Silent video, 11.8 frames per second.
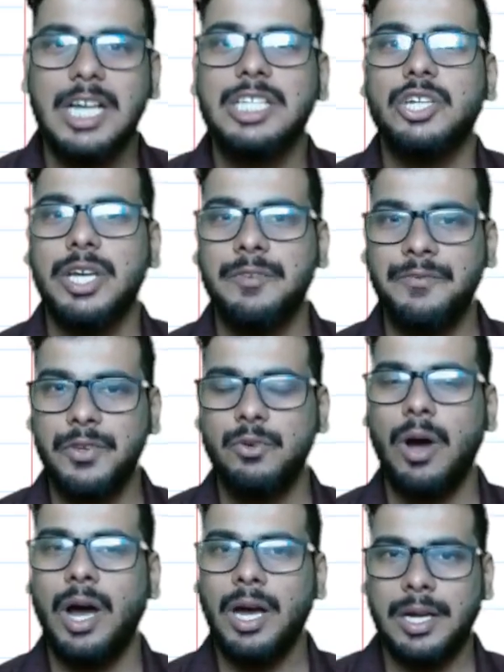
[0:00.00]
So if
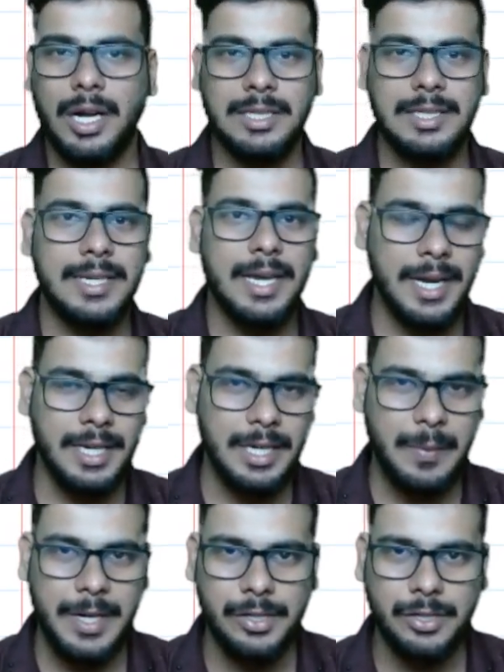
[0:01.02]
you are a CA
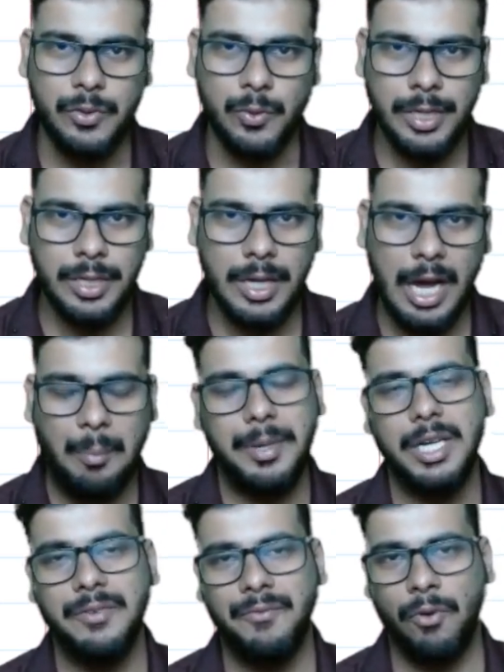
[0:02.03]
intermediate student
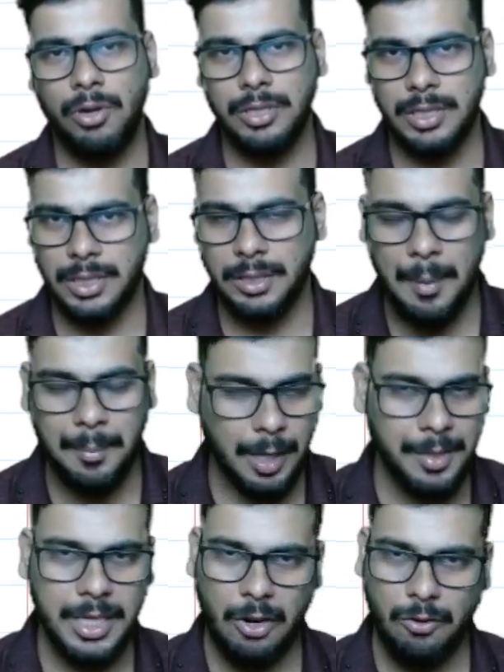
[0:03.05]
appearing for the
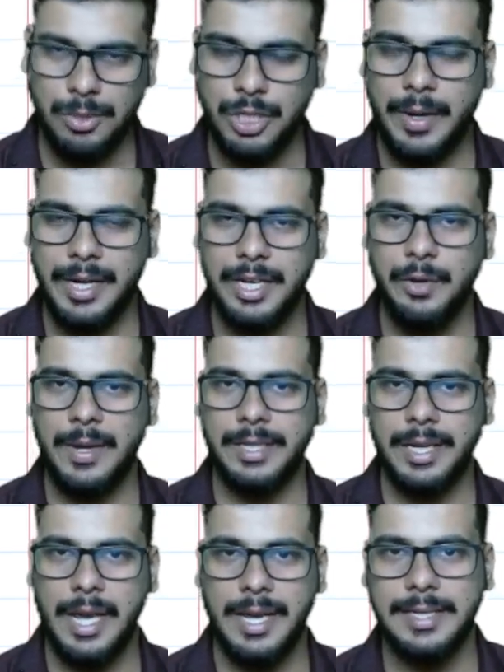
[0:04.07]
upcoming November
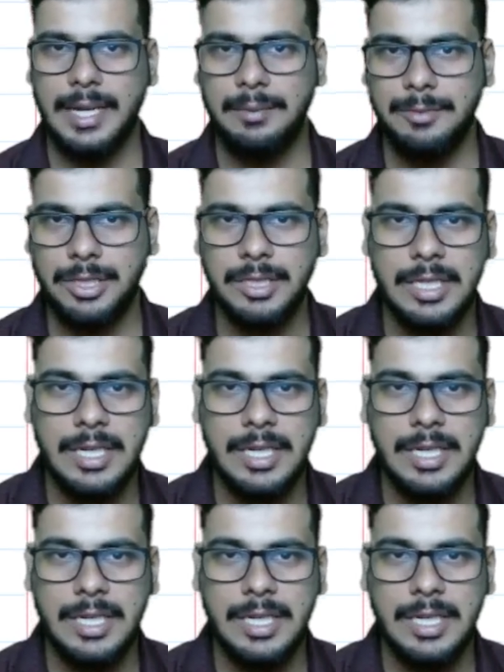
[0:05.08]
2023 exams,